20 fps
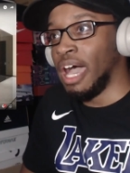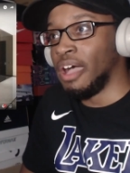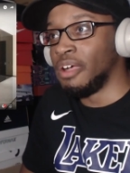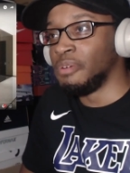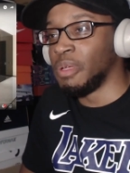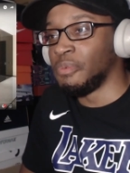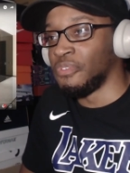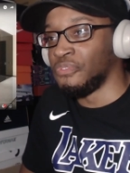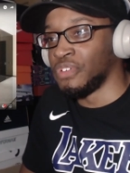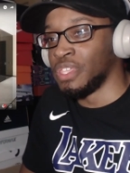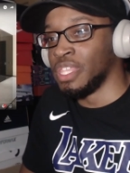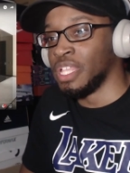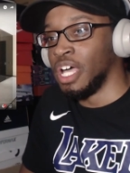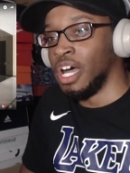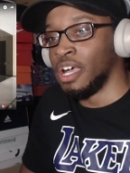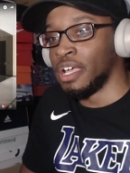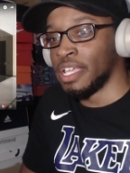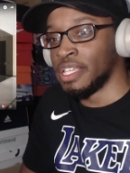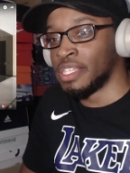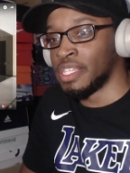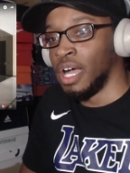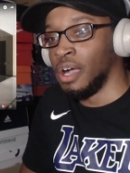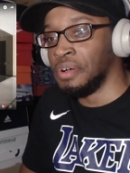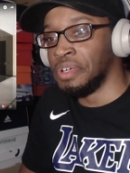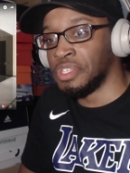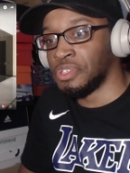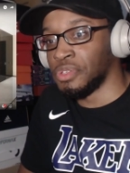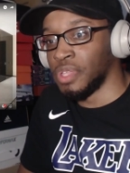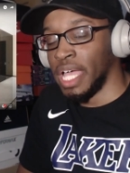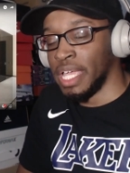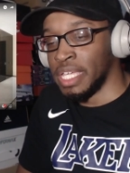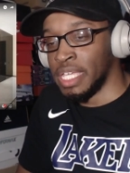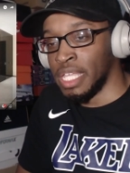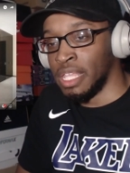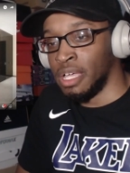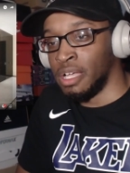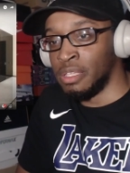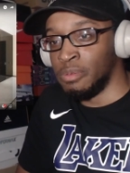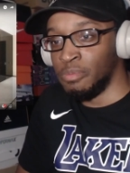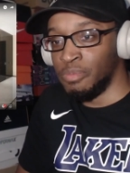I remember for the longest, I always like get
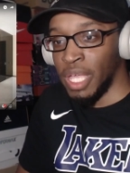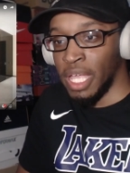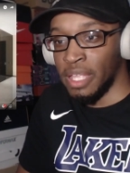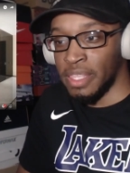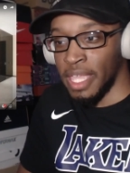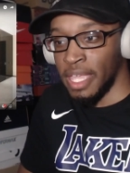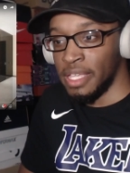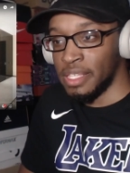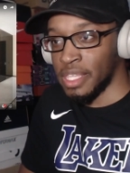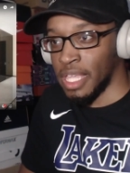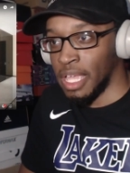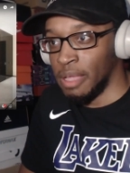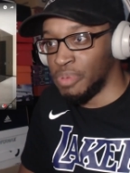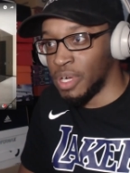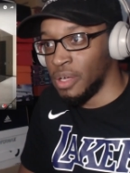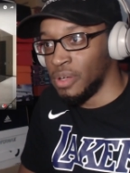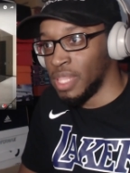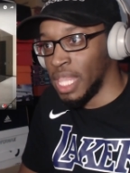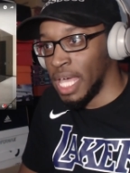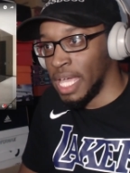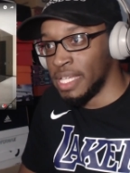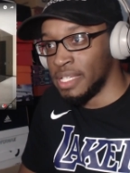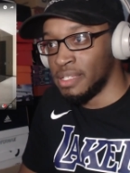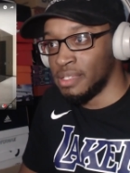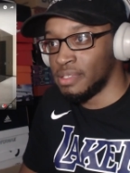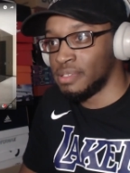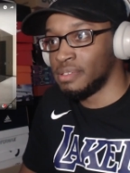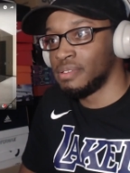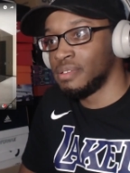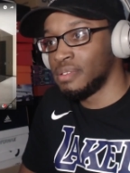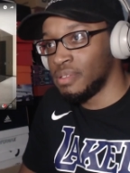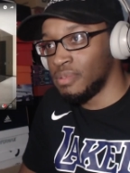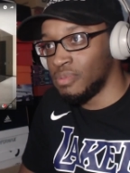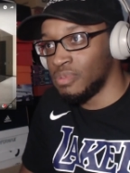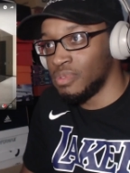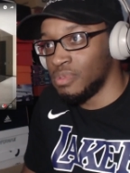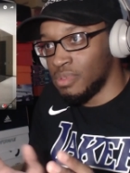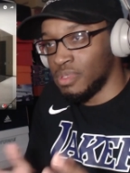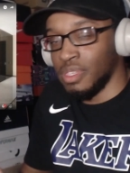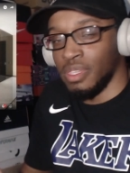on him about that. It's like, bro, like
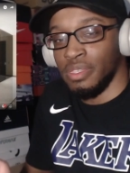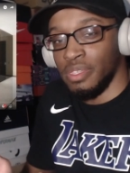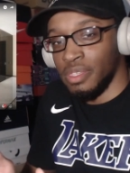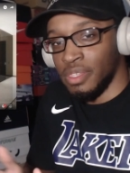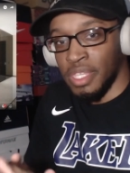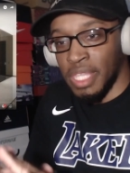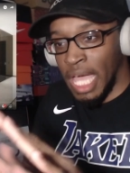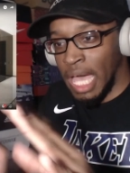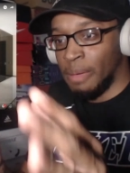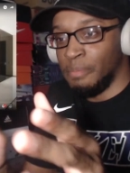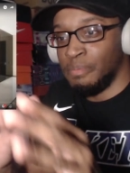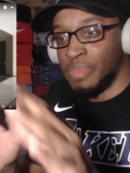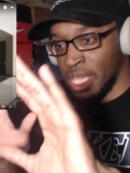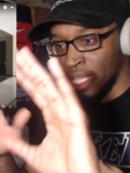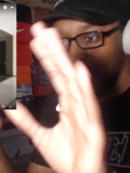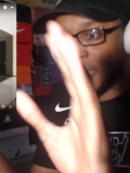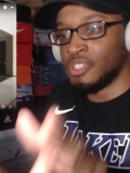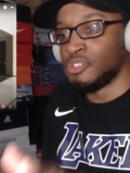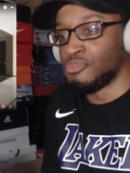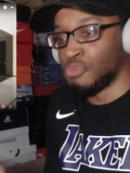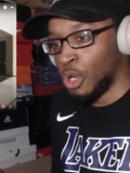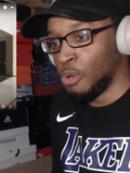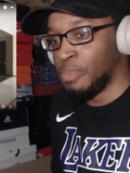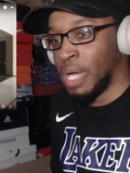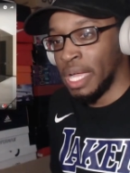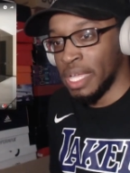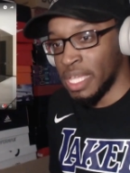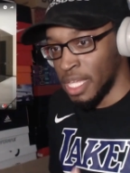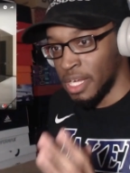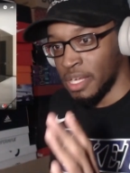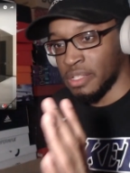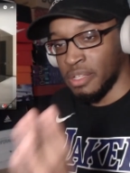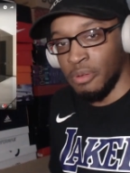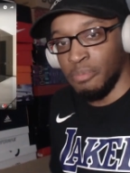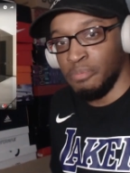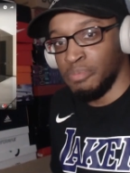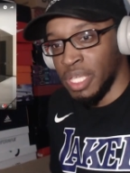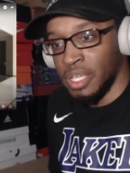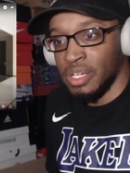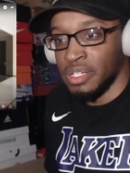stop being this robot character,
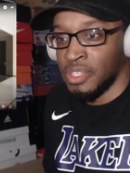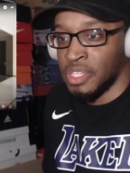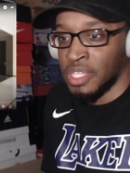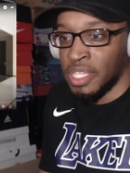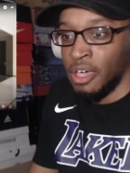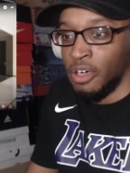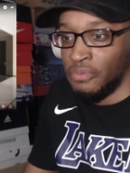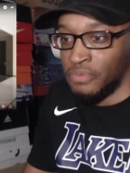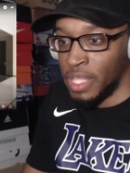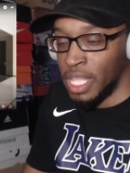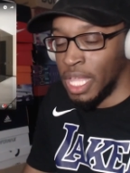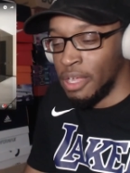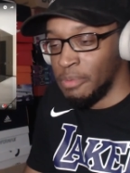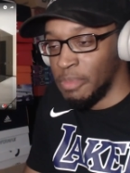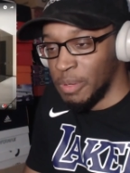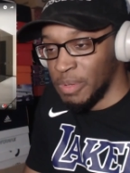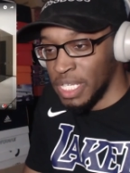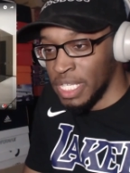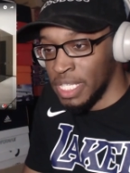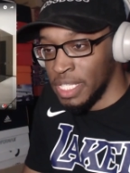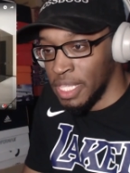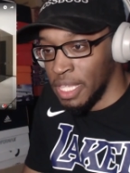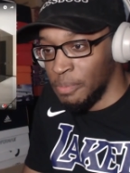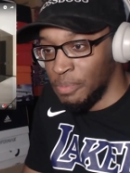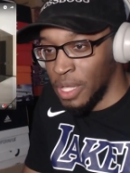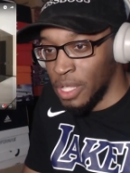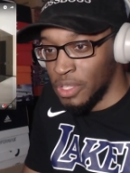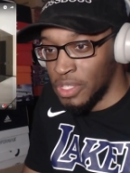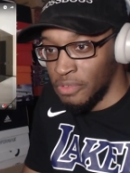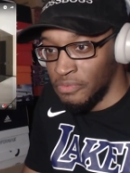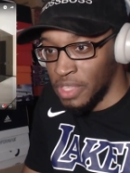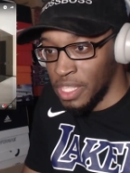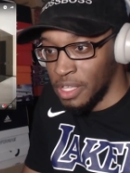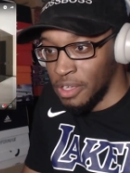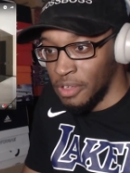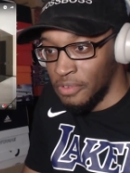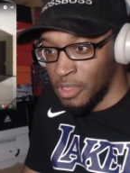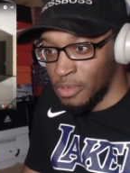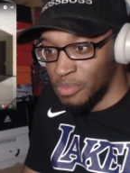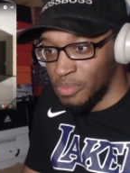be yourself. And I remember he did post a
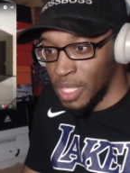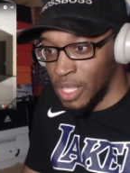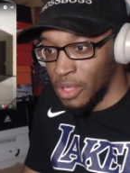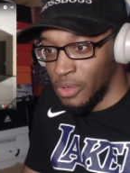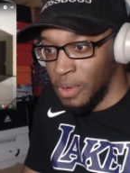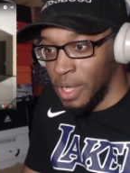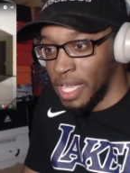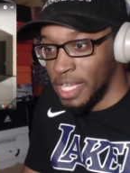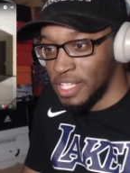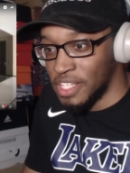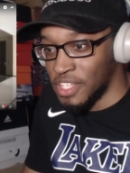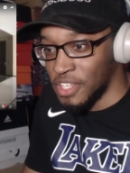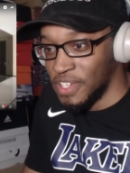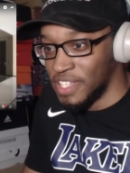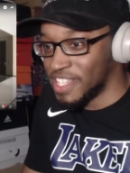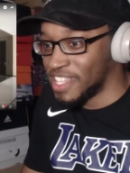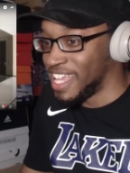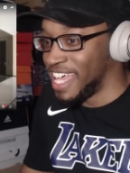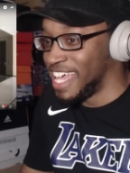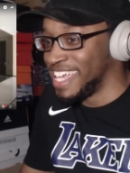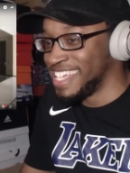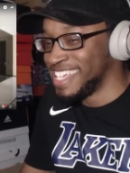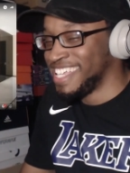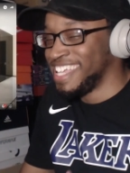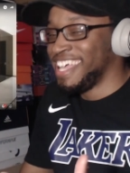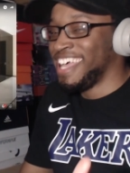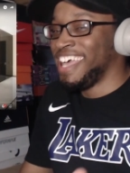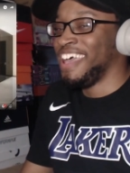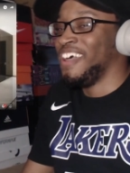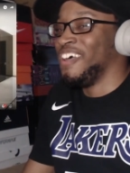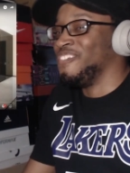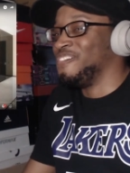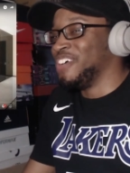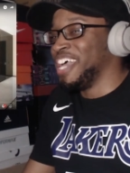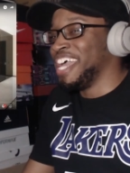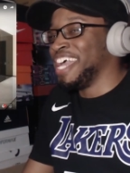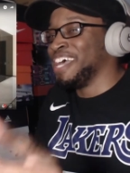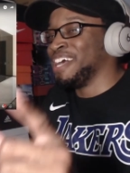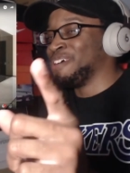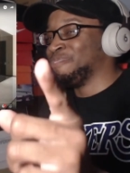video of him being white, so it's like,
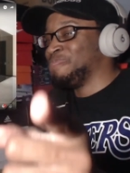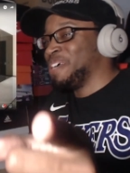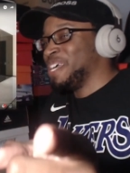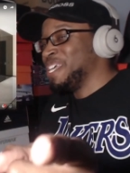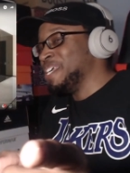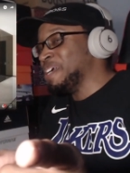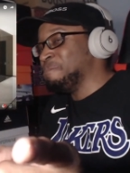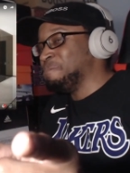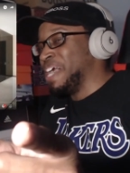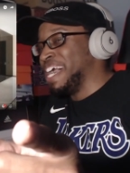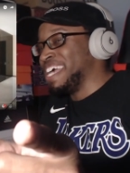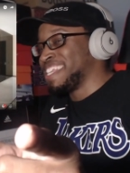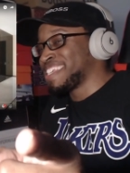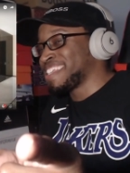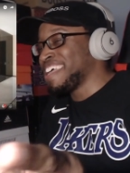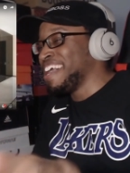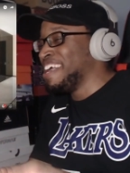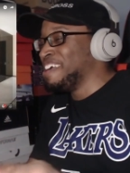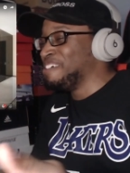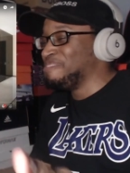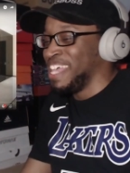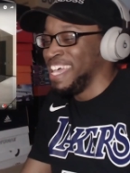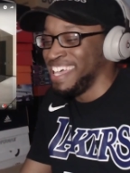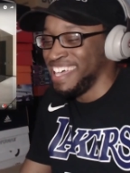bam, you messed up.